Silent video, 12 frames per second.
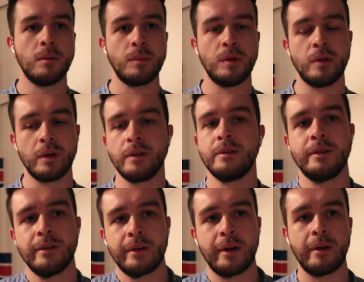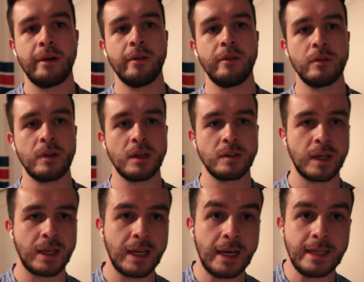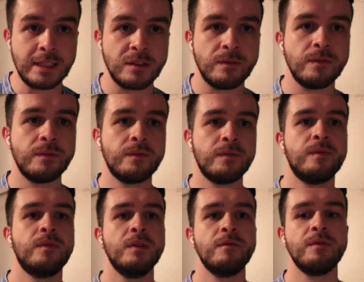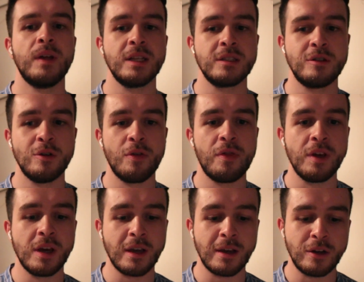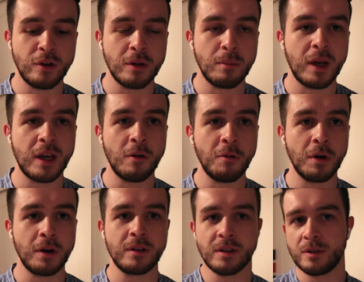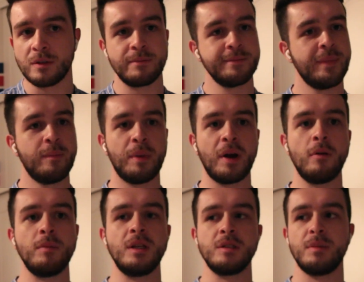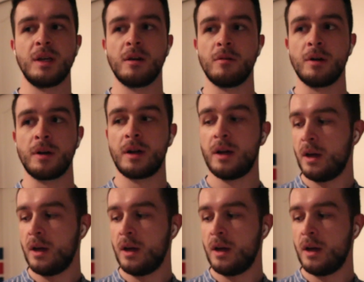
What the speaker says: You can conceal carry other things, I guess, if that's your thing and you can make it work, then by all means make it work.